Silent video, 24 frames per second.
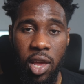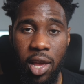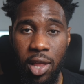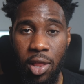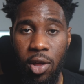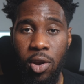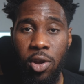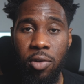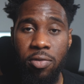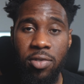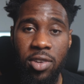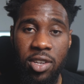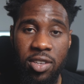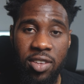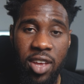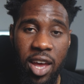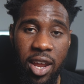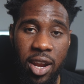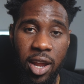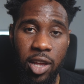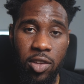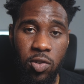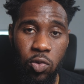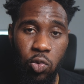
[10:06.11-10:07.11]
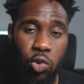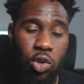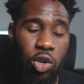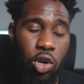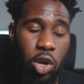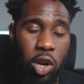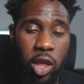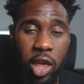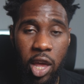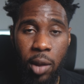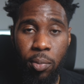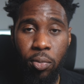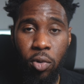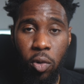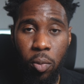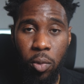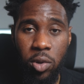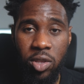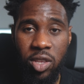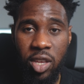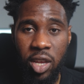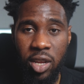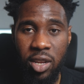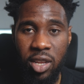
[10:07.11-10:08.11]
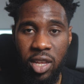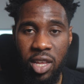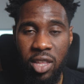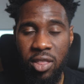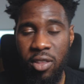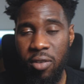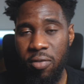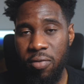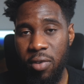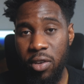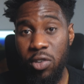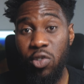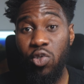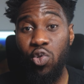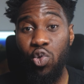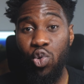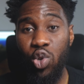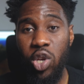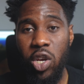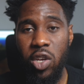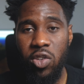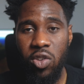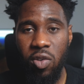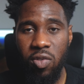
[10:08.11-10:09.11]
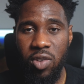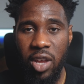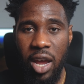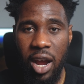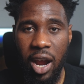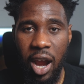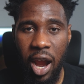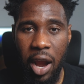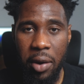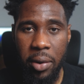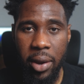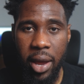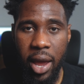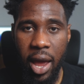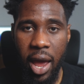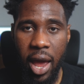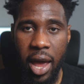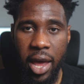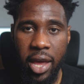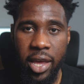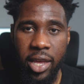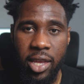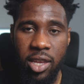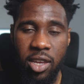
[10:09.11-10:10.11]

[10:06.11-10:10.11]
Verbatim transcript: a lot of designers would not get promoted in the first two years of their career